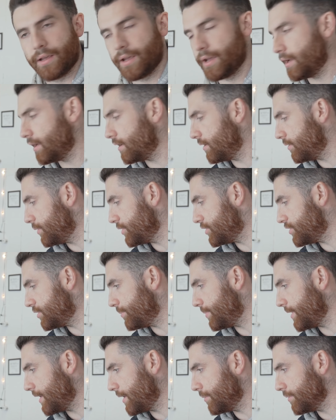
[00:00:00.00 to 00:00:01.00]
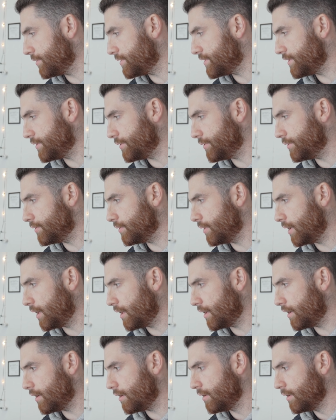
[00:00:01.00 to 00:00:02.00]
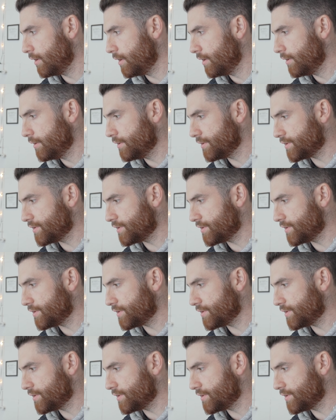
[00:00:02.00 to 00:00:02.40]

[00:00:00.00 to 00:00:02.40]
and we should be able to